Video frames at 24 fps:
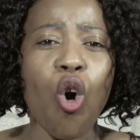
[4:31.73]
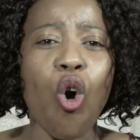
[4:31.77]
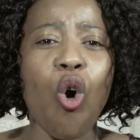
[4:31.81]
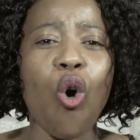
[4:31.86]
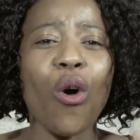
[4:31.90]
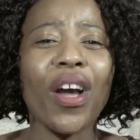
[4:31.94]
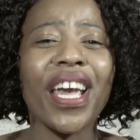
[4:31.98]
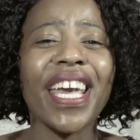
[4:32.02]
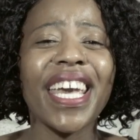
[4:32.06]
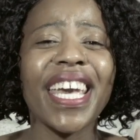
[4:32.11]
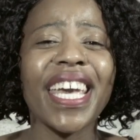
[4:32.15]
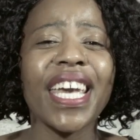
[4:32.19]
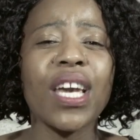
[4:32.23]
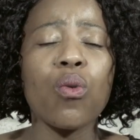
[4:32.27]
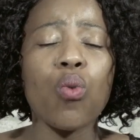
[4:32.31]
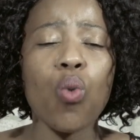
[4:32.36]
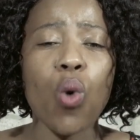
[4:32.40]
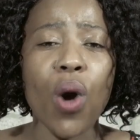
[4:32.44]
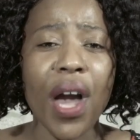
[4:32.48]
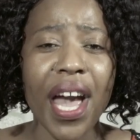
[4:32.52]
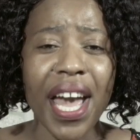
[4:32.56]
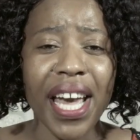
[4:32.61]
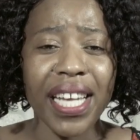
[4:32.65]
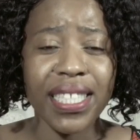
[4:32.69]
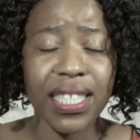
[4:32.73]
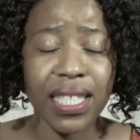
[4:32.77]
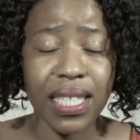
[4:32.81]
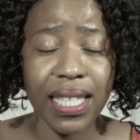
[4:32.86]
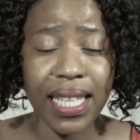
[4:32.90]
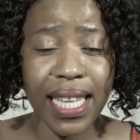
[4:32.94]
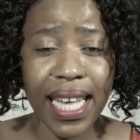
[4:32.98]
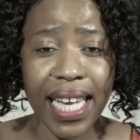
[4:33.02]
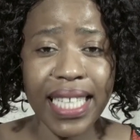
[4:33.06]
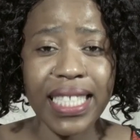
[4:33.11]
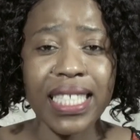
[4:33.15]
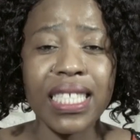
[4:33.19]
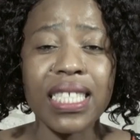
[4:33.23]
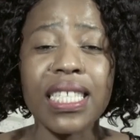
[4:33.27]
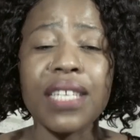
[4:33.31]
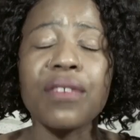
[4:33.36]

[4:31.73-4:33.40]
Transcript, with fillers: or keywords that